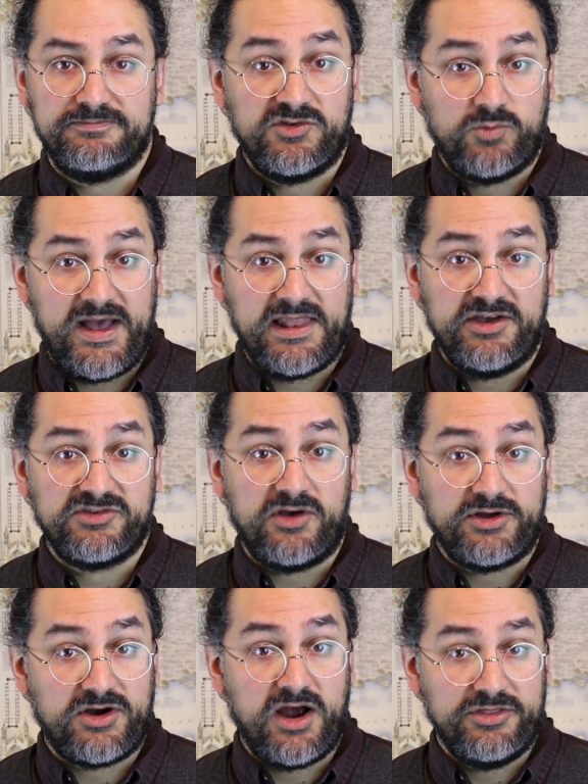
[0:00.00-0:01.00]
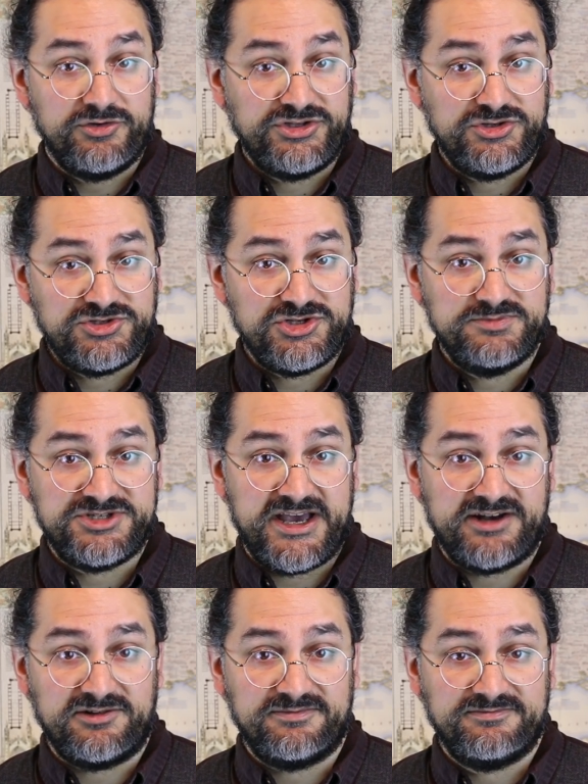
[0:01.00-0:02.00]
as well as on our other YouTube
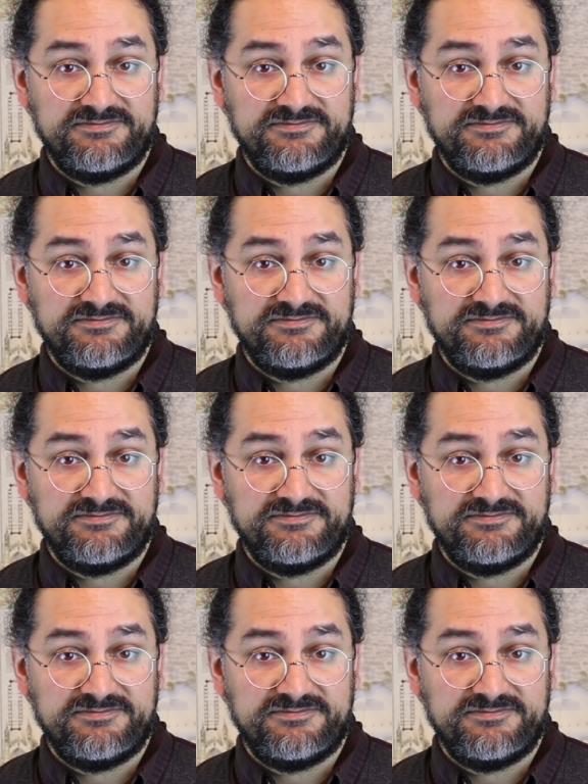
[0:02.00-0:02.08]
channel.